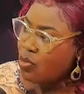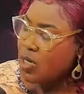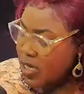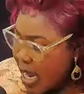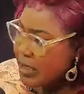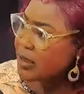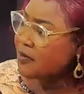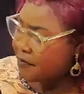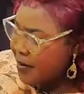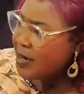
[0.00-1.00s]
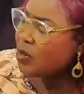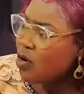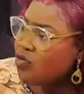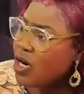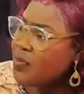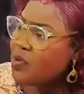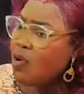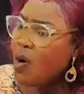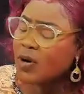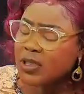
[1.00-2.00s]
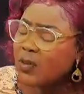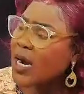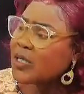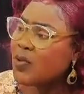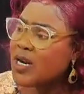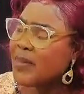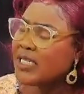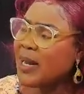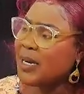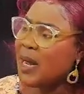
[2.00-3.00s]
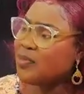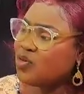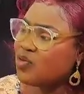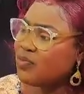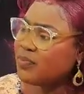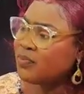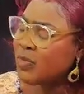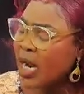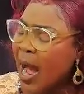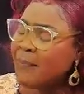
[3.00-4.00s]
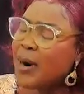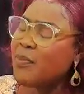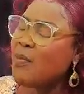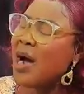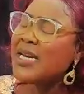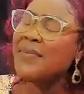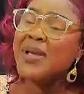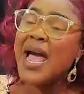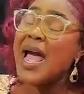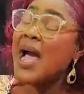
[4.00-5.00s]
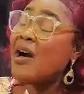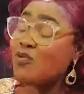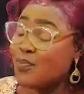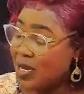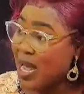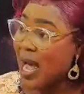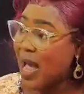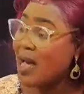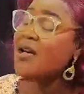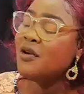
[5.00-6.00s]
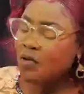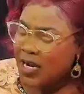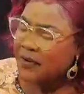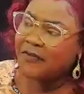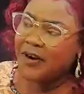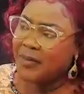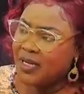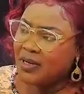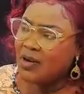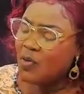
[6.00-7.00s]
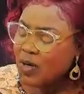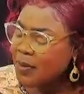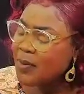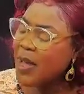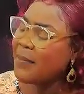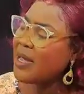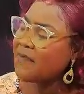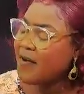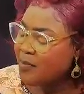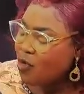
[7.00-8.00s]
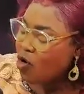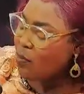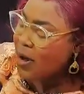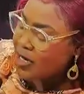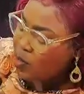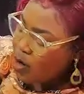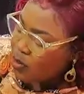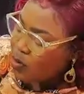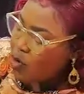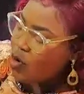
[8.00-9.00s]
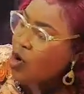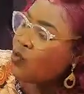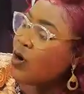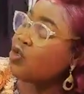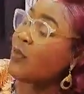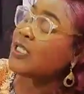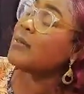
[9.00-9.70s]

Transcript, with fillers: Yes, frame Neton Ronnie Biguho. Once a one cast when you be German Abroso, Abraboma did be a how be a, would they frame me? Once a baby, a family were commanding oil, where you must